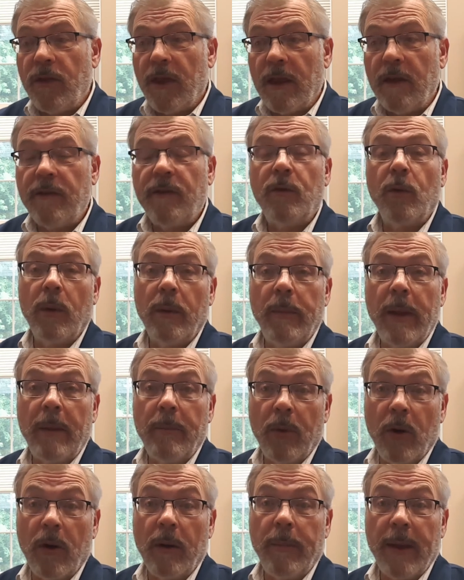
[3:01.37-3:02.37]
things to
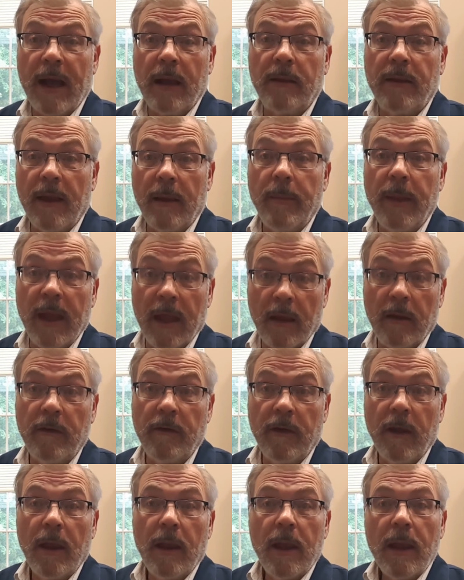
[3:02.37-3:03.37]
remember about them
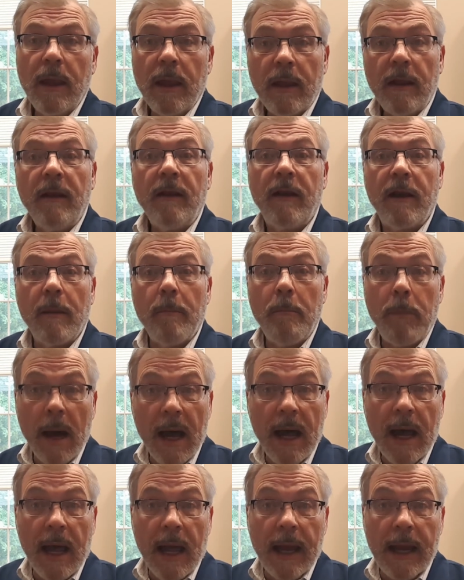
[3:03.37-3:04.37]
is
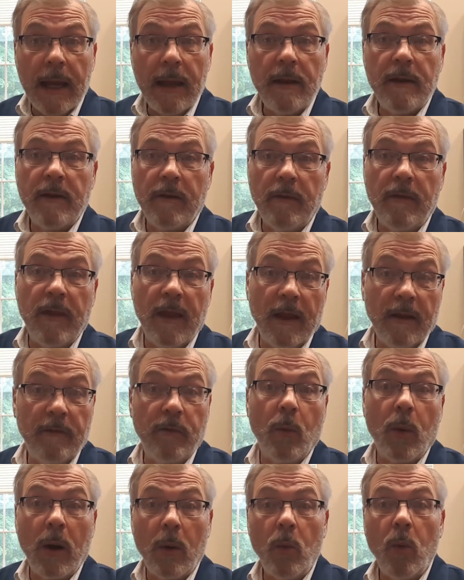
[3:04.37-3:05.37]
combined,
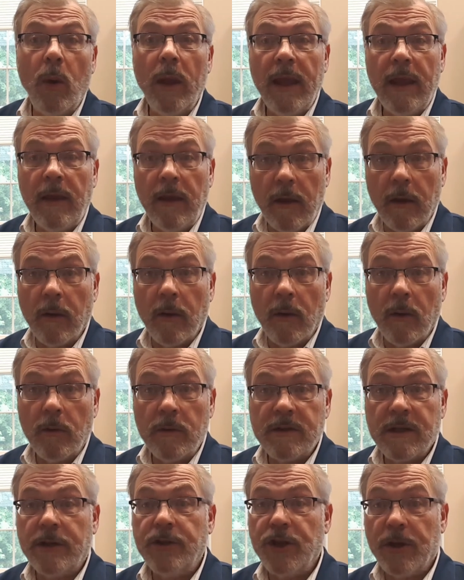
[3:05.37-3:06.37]
that's what we
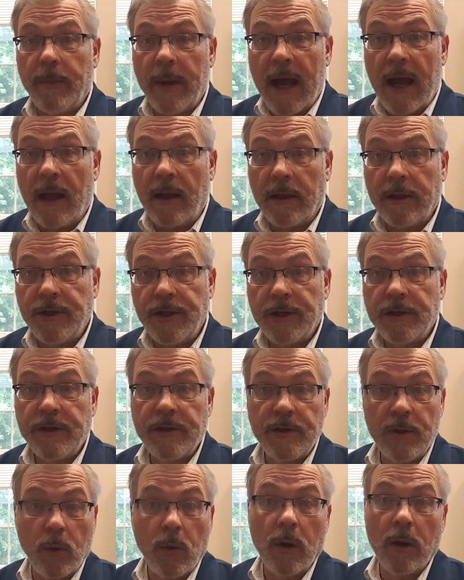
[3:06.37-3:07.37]
use, a
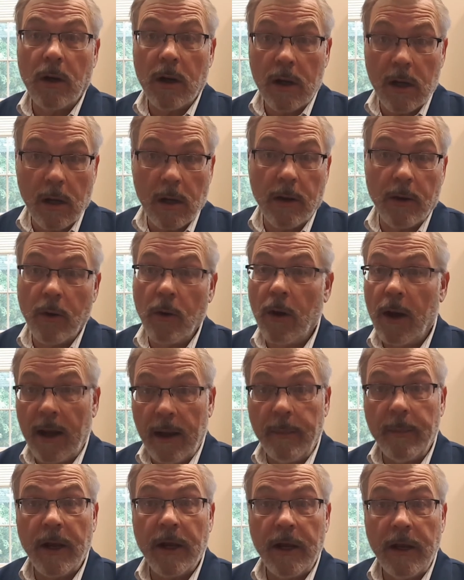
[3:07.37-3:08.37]
gemologist or a cutter,
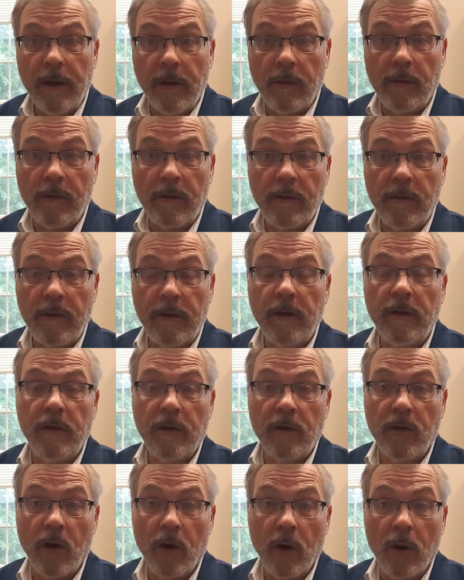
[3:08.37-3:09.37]
anybody uses to
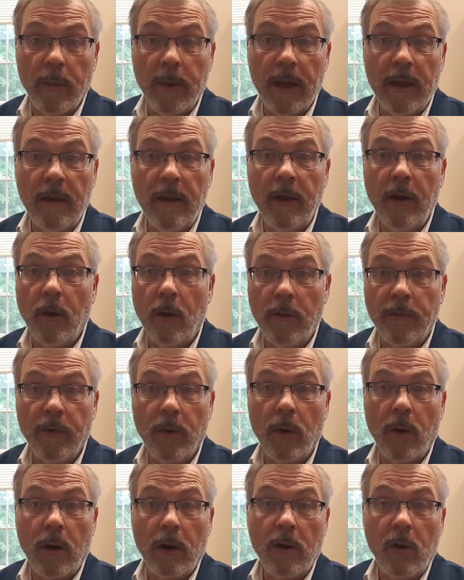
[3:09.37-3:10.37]
determine the
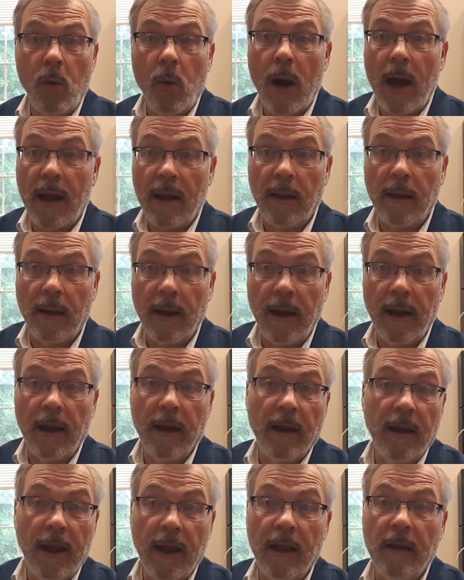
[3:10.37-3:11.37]
overall quality
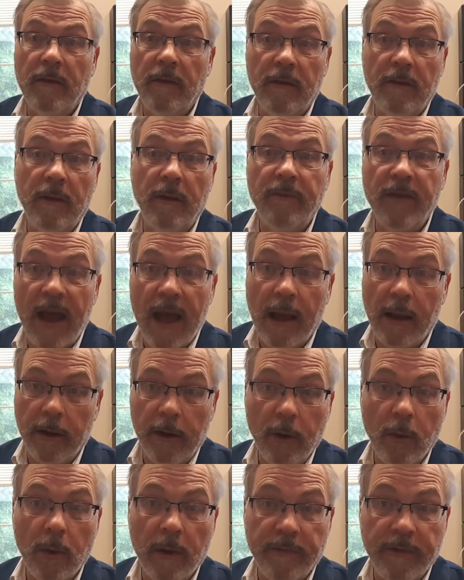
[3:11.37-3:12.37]
and hence the
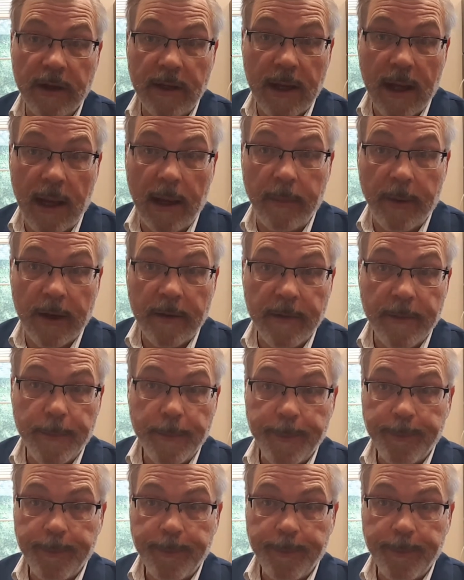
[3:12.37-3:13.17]
value of a diamond.